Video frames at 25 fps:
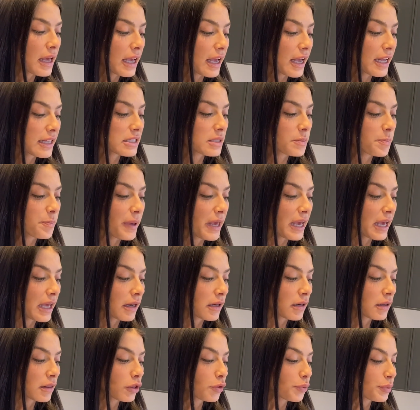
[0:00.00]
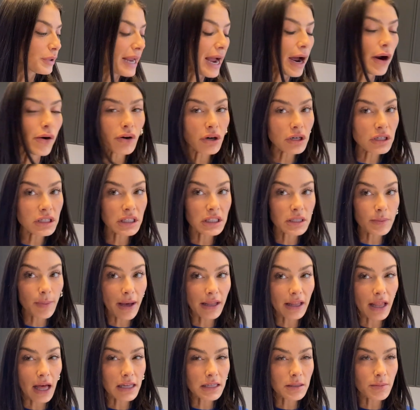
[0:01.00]
It's been three hours since my
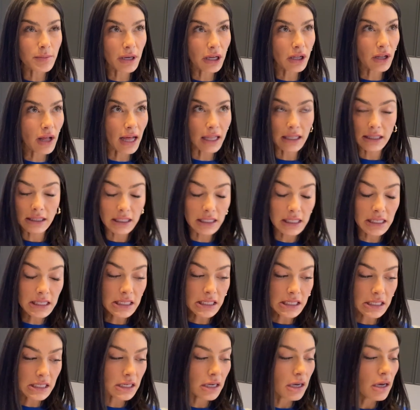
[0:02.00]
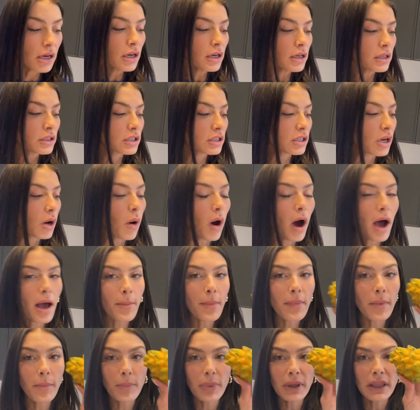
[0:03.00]
last meal, at least. So
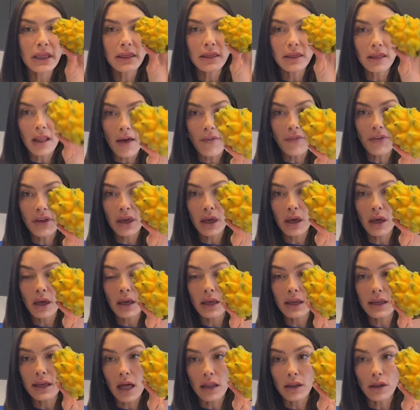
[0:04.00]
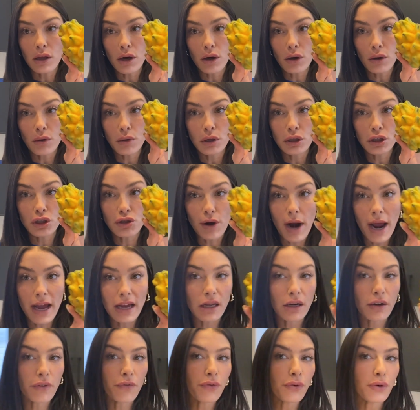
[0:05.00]
I've been loving yellow
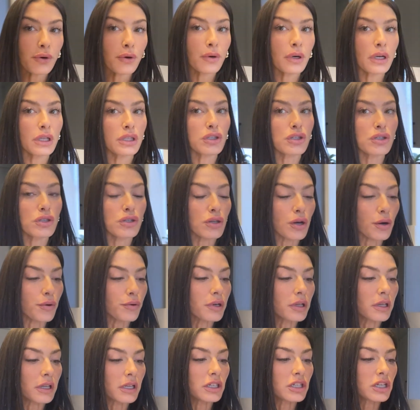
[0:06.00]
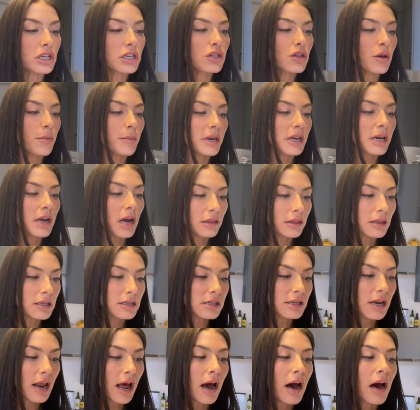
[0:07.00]
dragon fruit. It's so delicious. I'm going to cut this
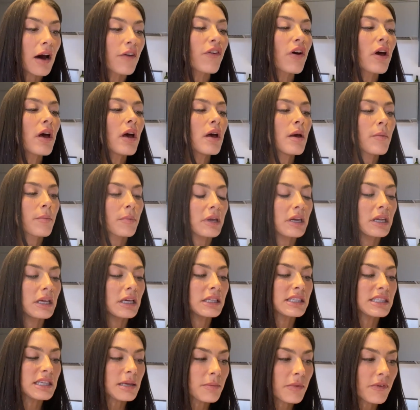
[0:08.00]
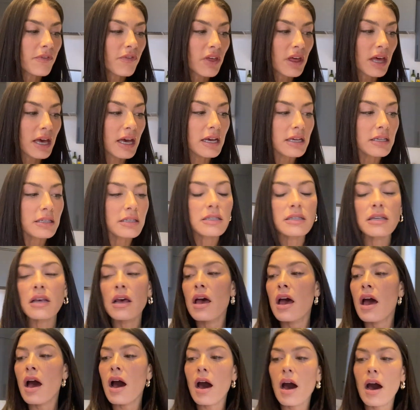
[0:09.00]
in half. I'm going to eat some of this.
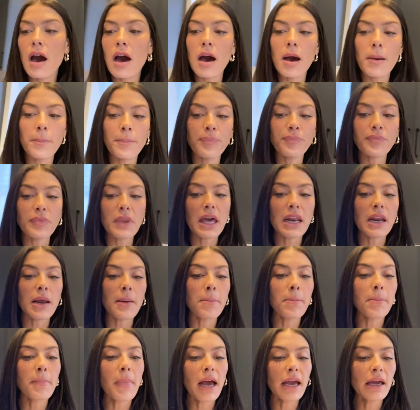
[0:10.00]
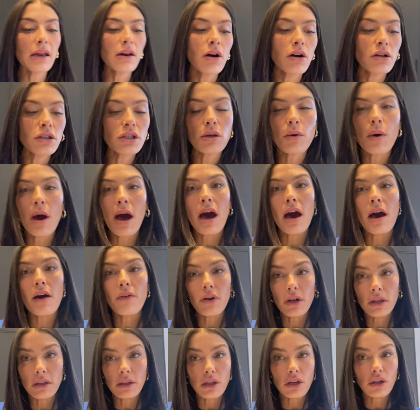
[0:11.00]
Um, and I might also have
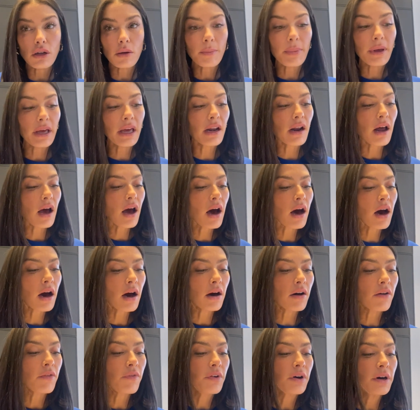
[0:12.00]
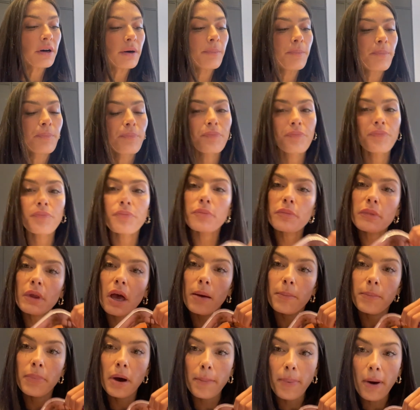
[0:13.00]
a little bit of
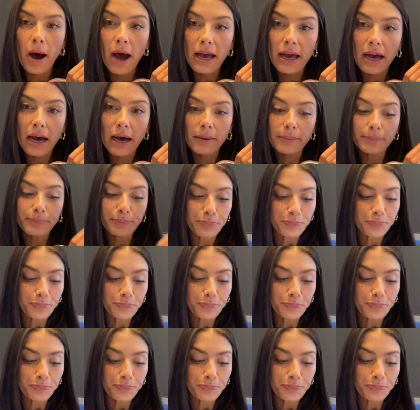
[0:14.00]
papaya.